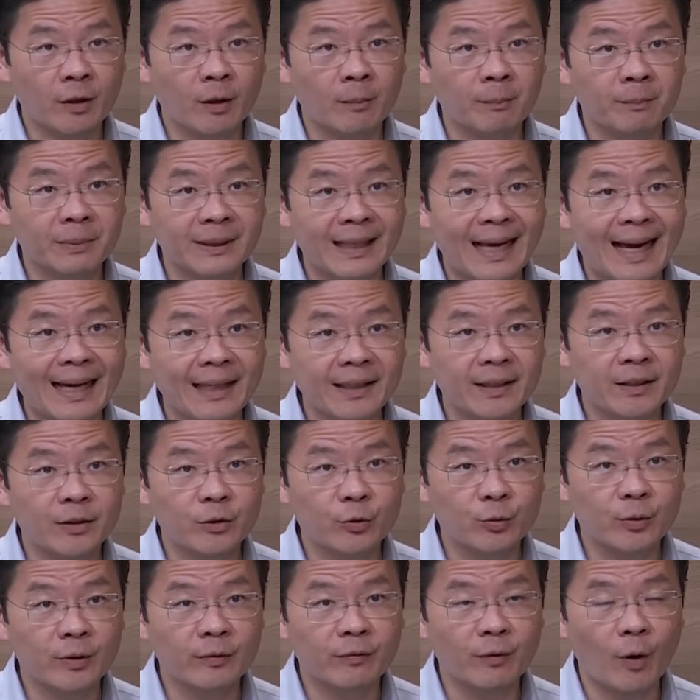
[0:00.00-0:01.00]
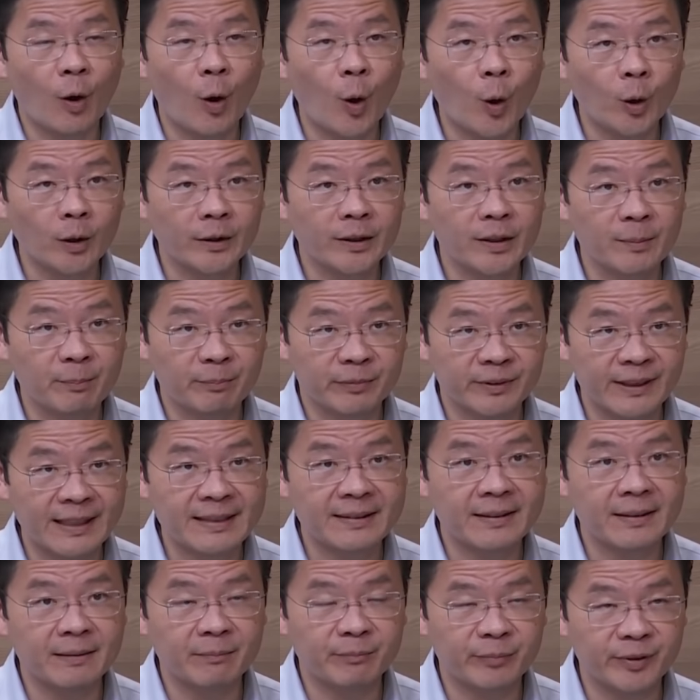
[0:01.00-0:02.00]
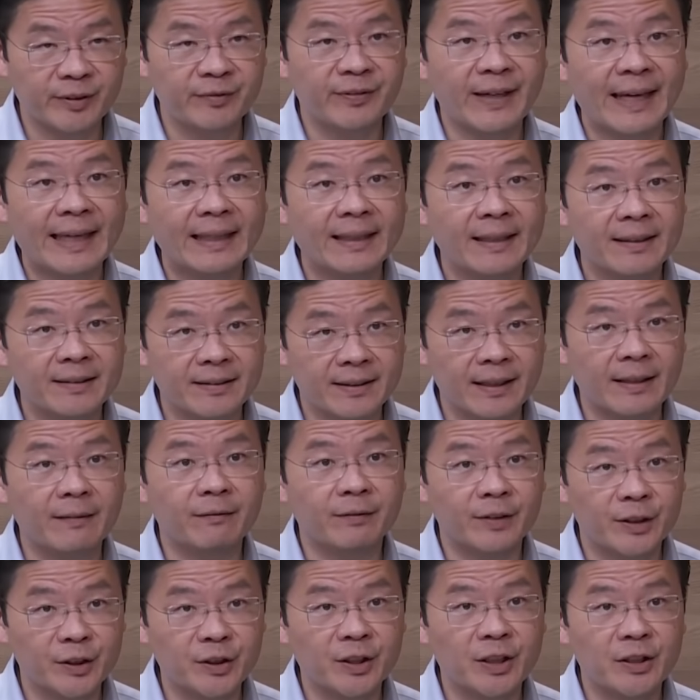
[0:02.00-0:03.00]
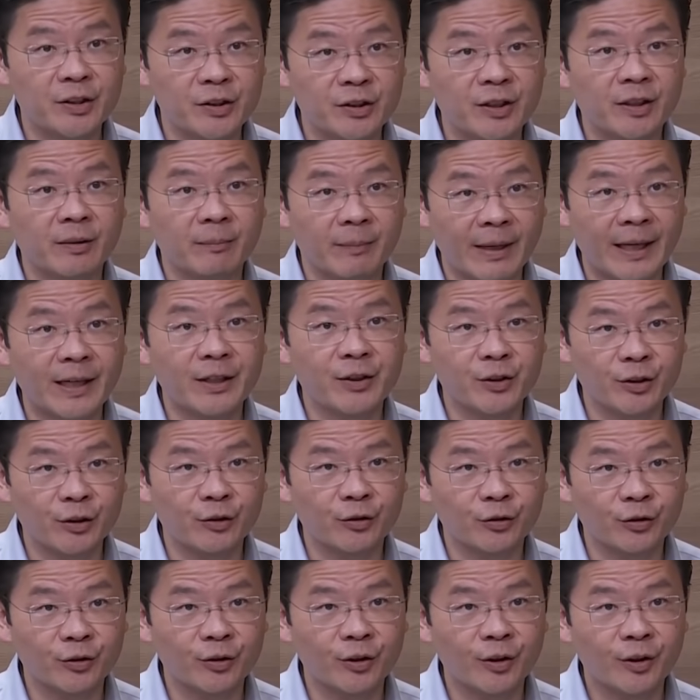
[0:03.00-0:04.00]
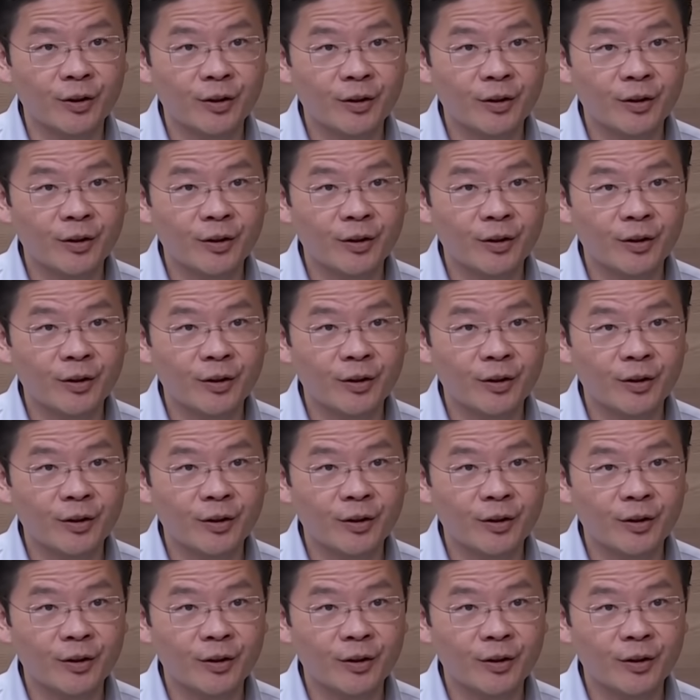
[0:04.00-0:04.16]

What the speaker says: compliance with all the prevailing safe distancing measures.